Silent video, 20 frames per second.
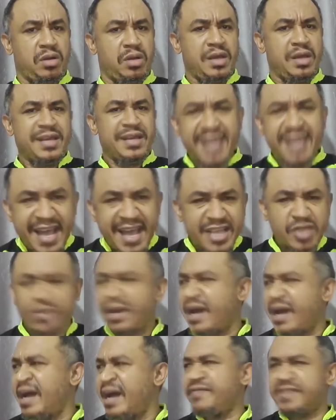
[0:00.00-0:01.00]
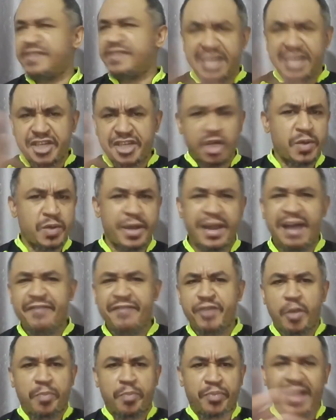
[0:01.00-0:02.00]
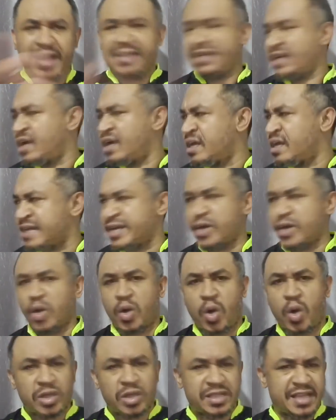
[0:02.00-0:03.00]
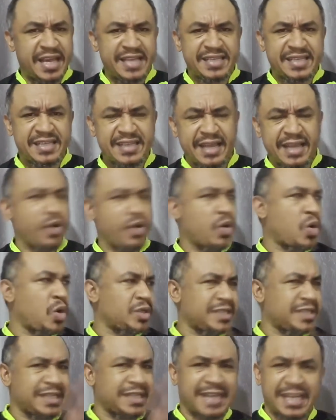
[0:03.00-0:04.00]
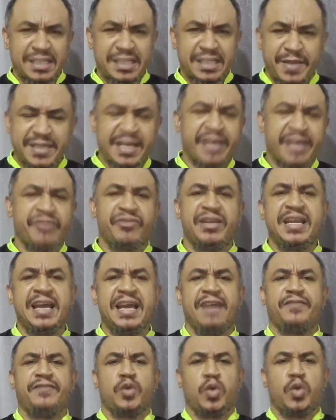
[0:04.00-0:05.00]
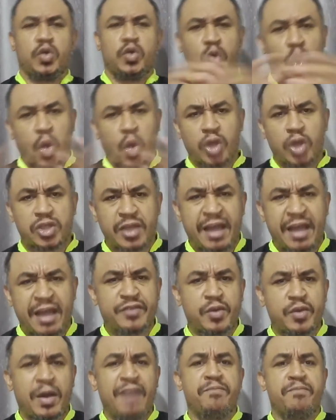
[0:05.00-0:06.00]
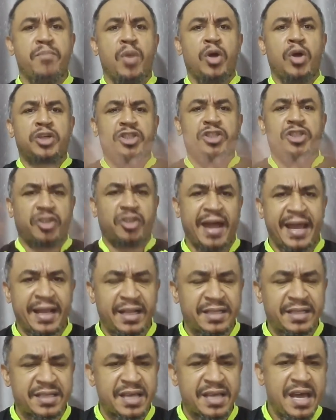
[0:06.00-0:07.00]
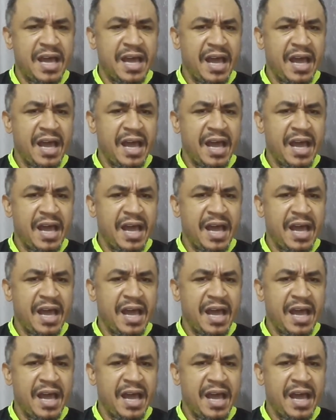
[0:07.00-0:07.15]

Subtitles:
Yes, you can have sessions where you have your practicals and your court cases and your court attachments, and you really have to go to court, or you have to have mock trials